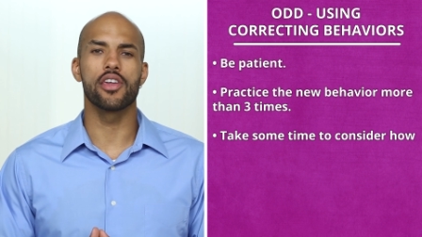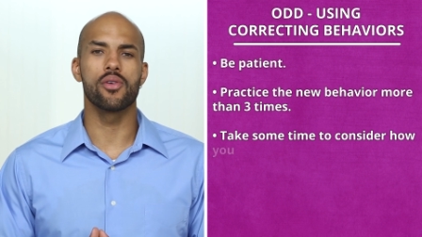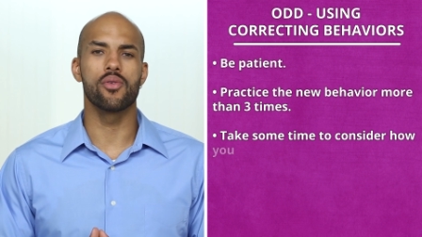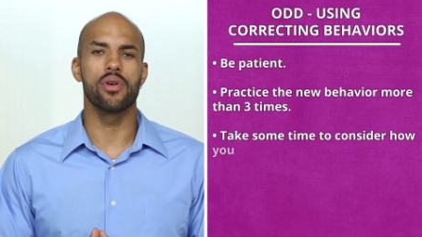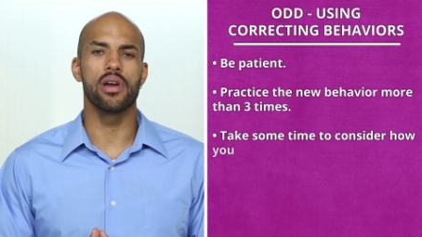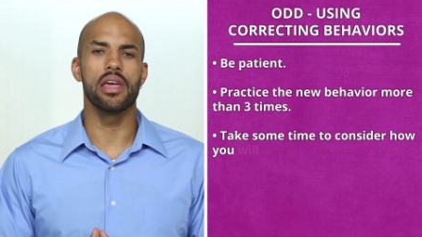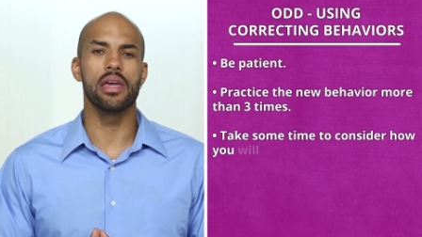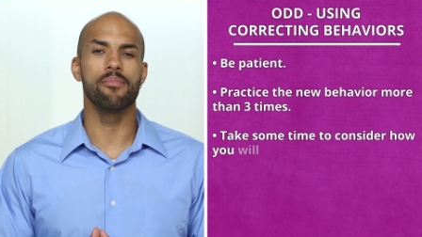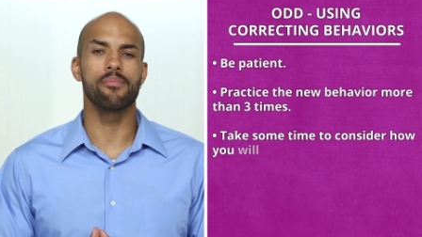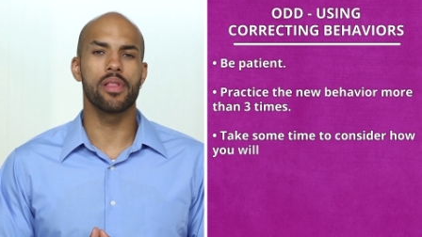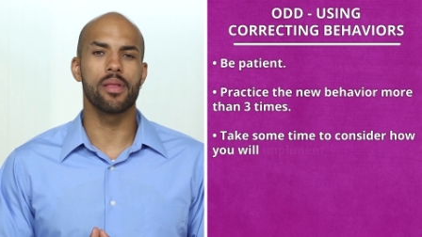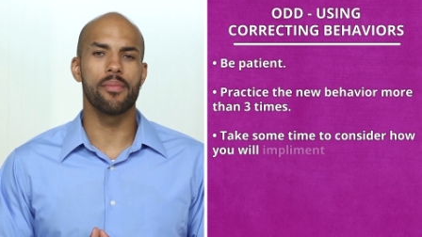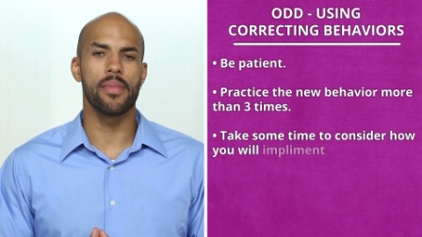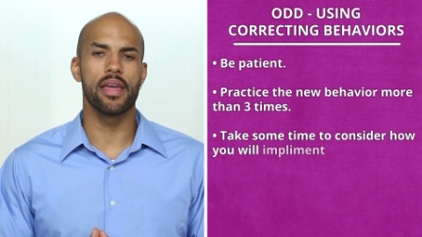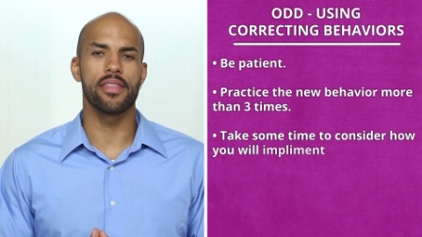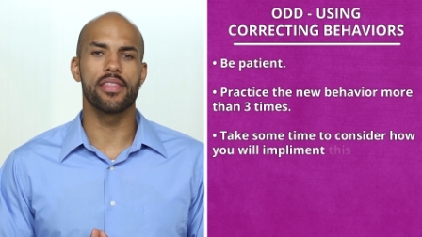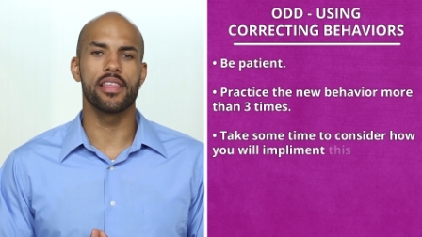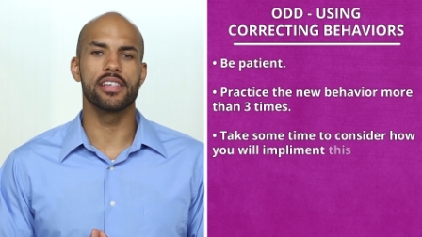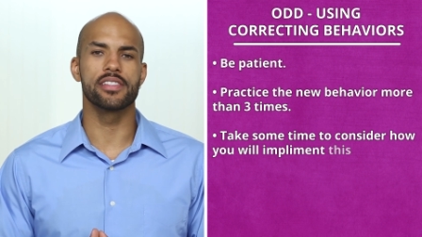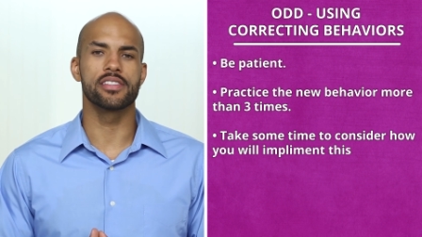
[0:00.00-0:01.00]
you will
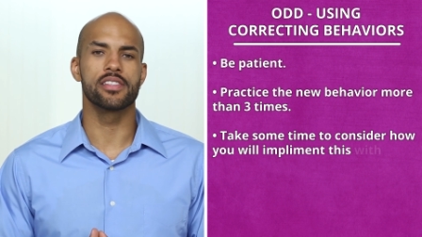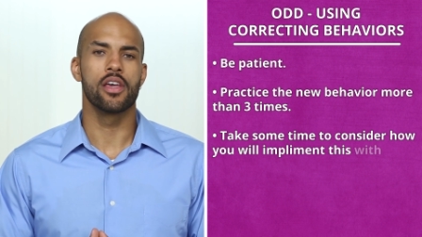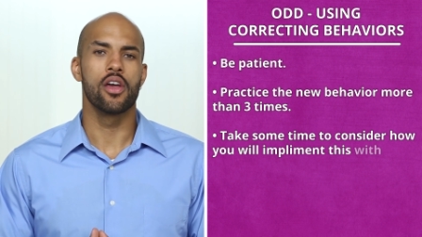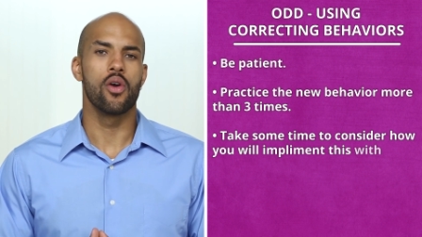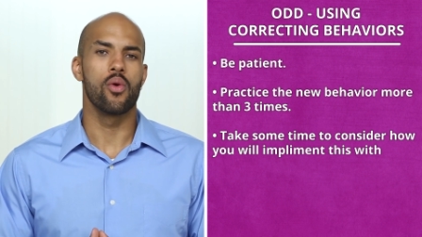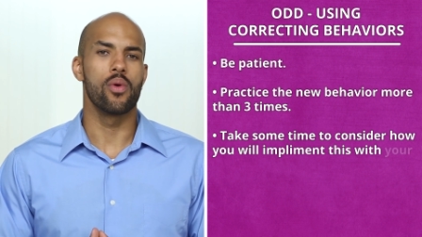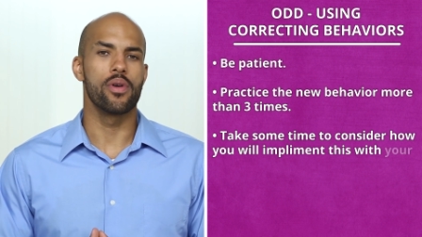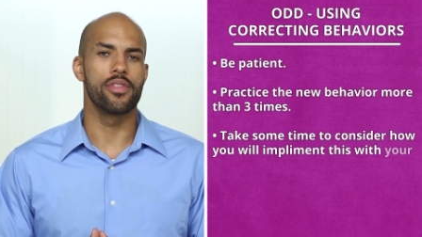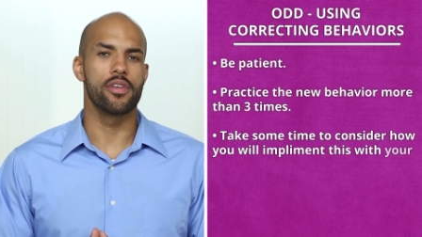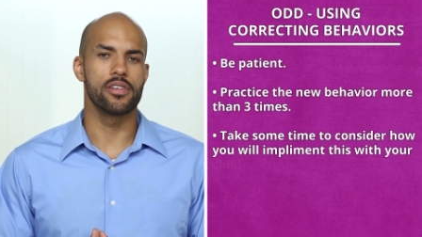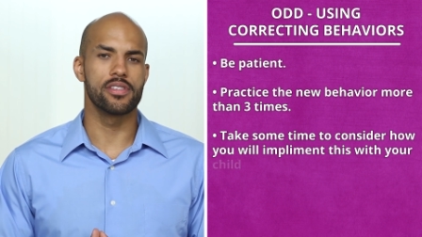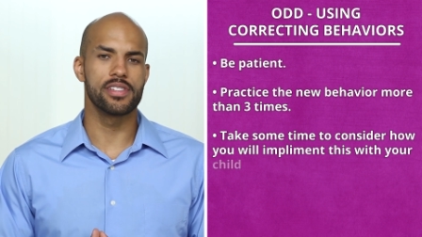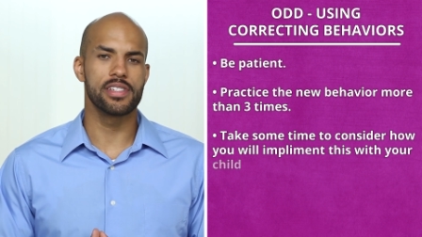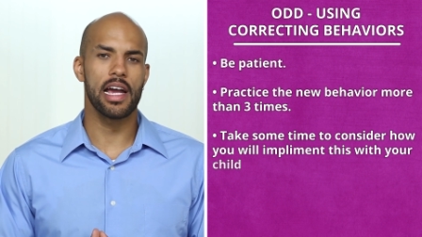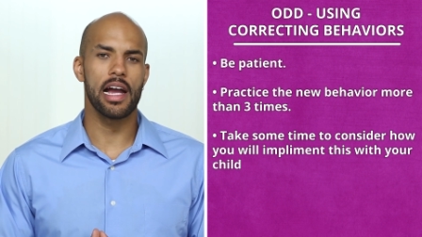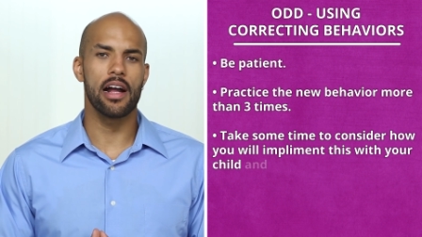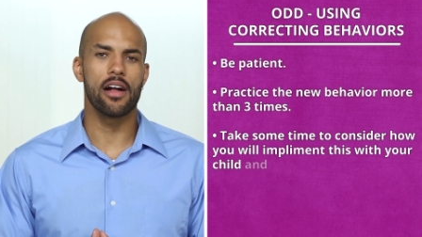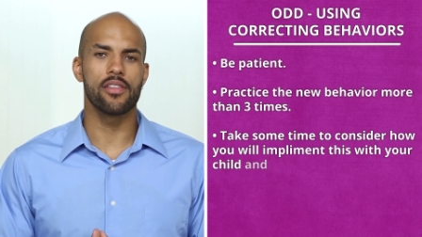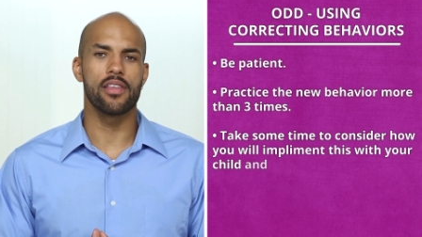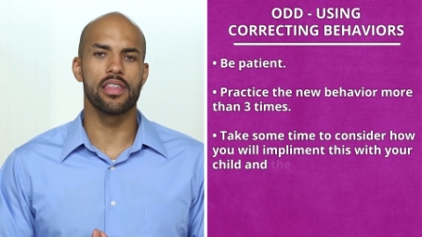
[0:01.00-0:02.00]
implement this with your
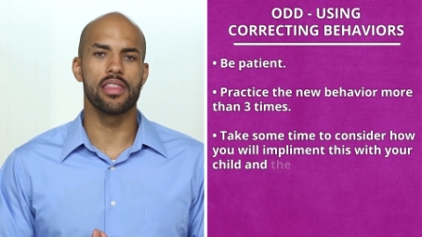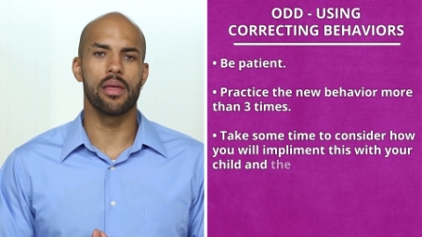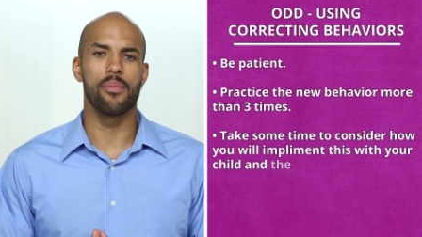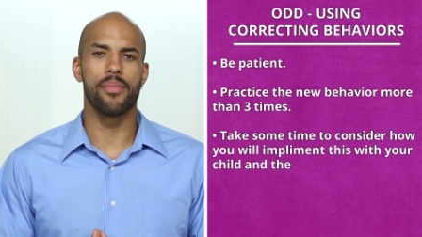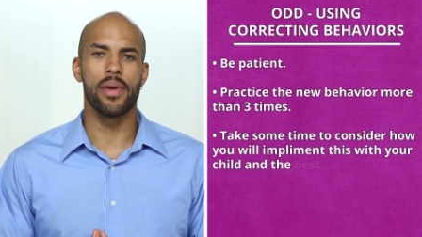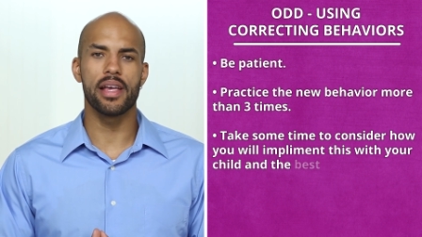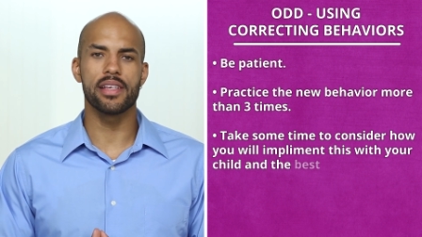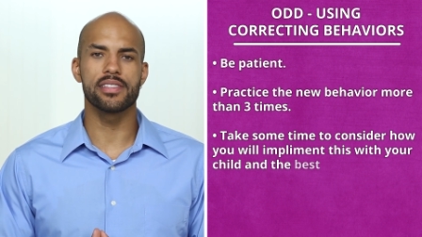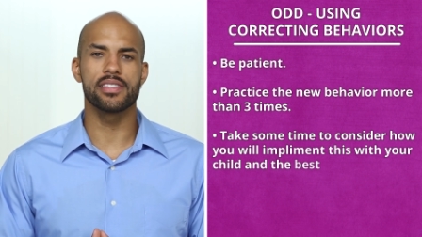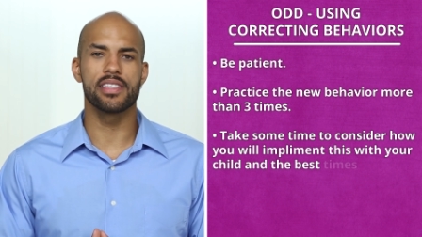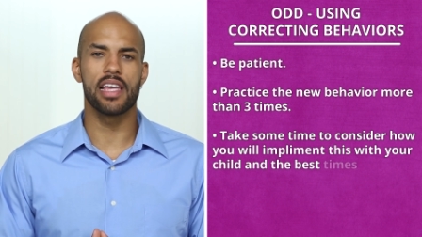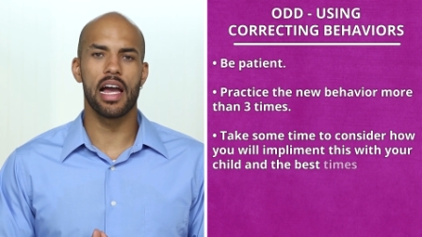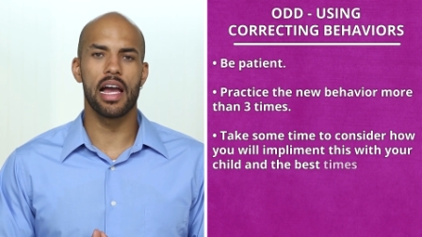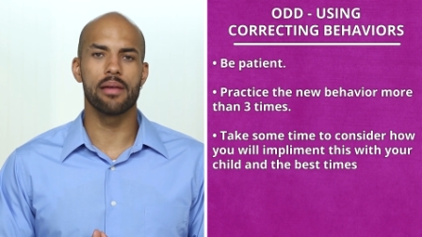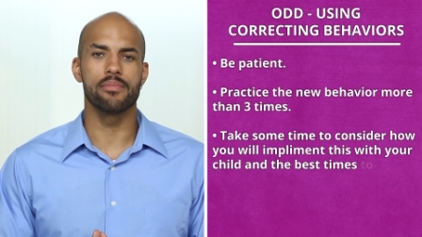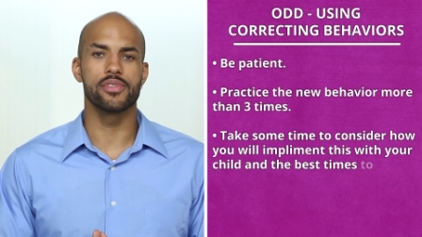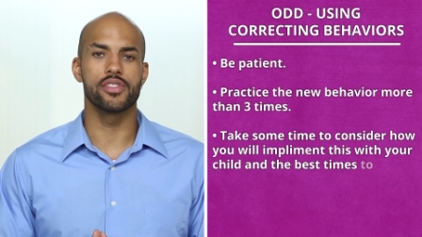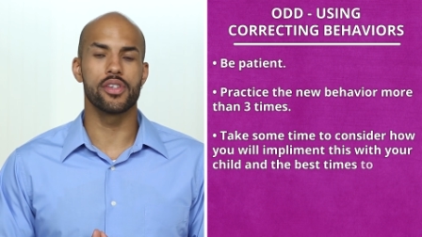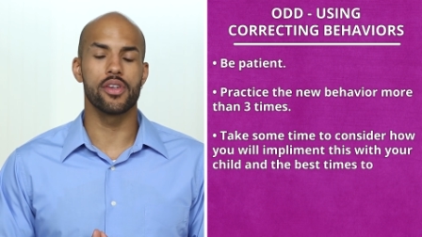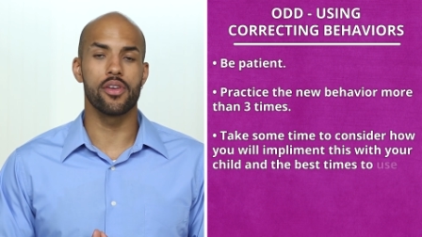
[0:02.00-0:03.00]
child and the best
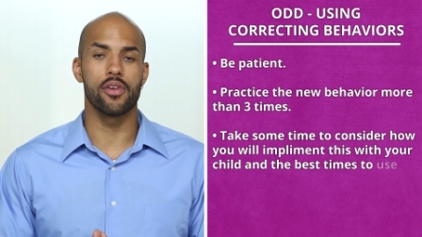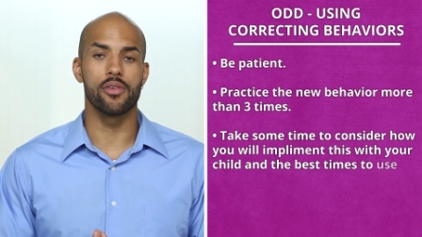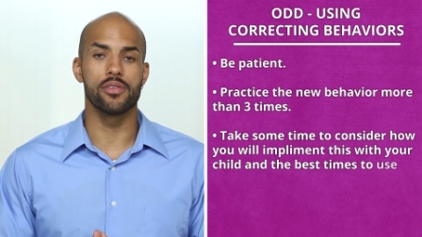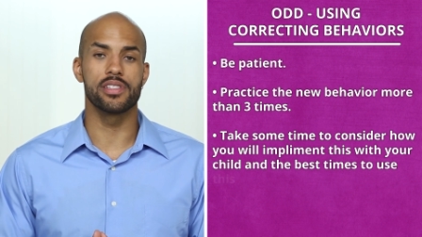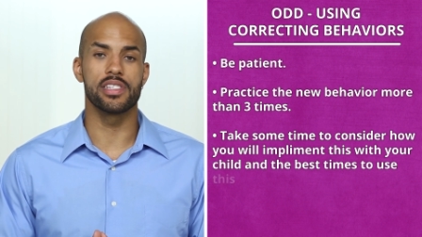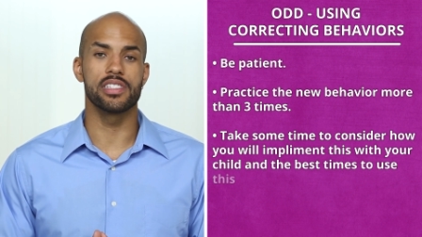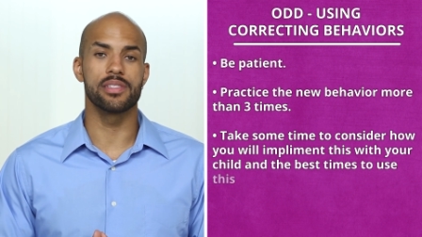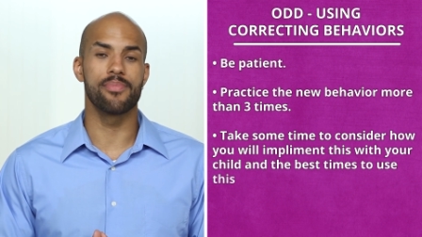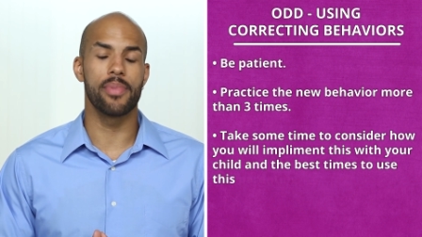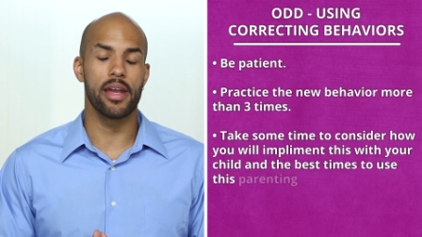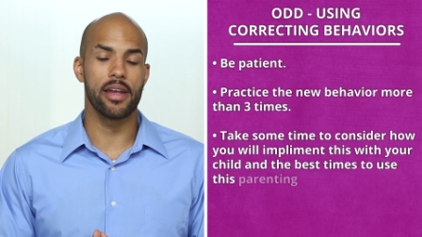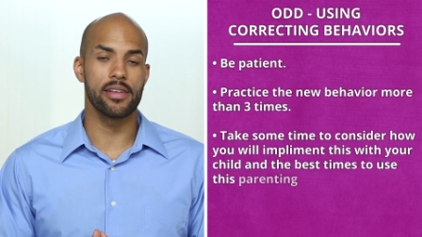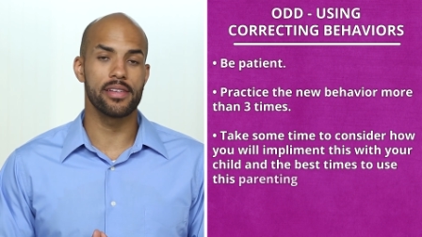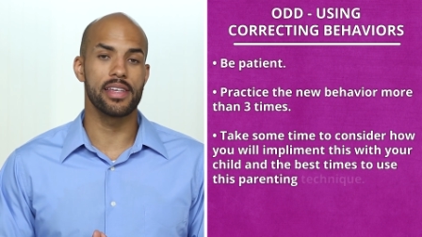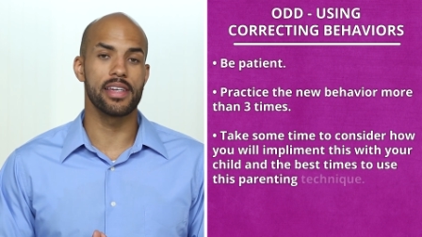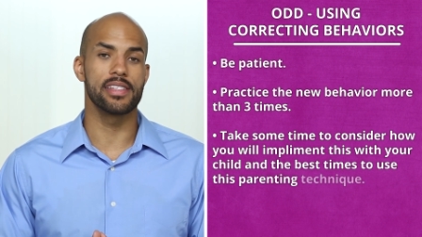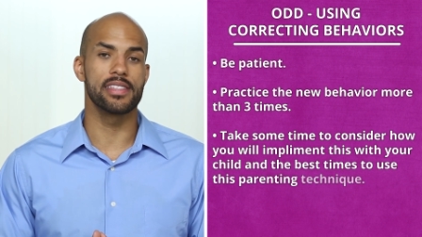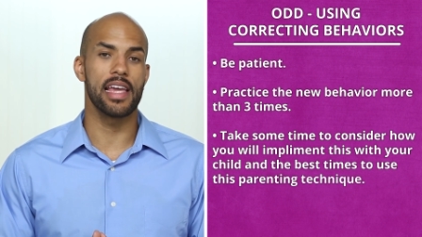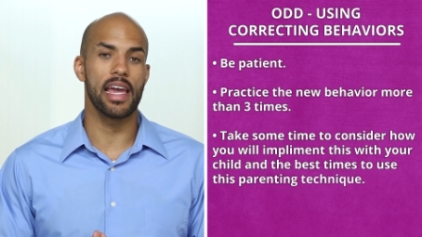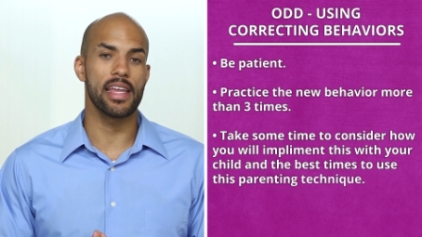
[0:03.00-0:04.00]
times to use this
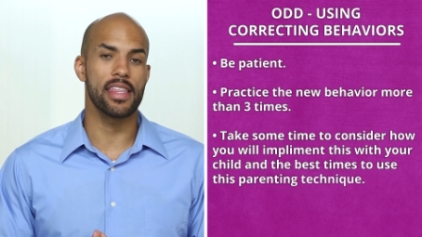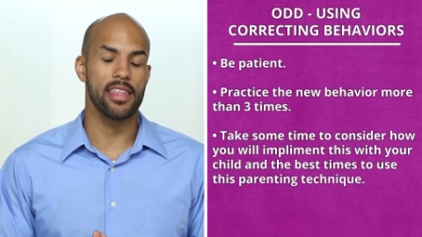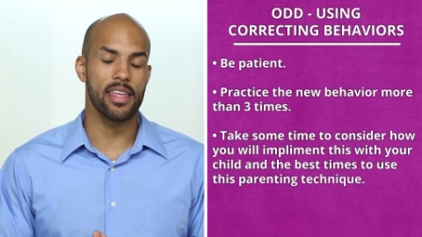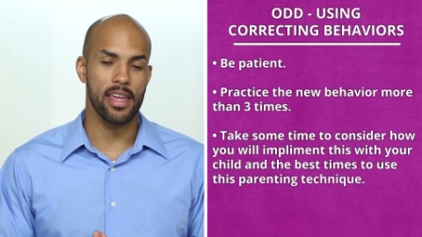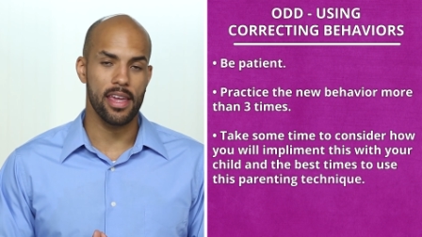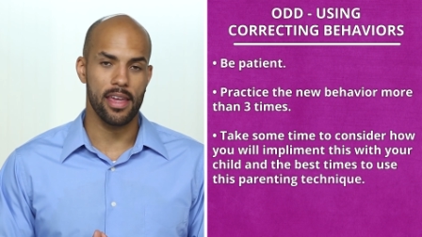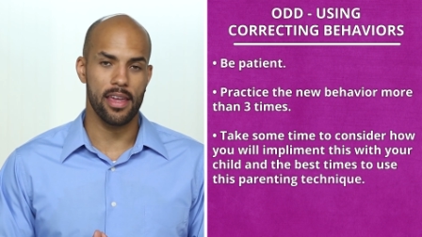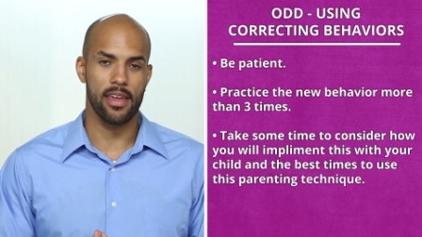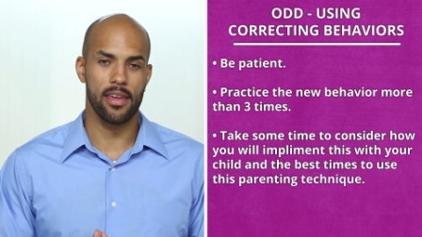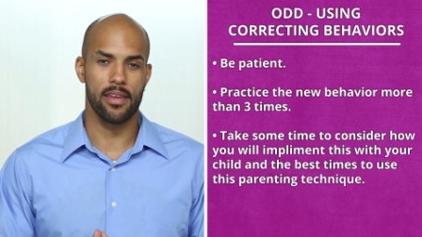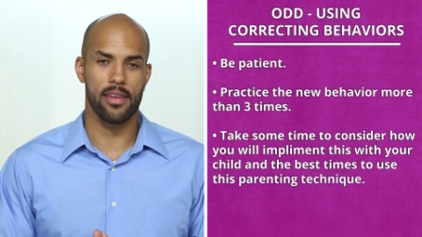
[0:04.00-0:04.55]
parenting technique.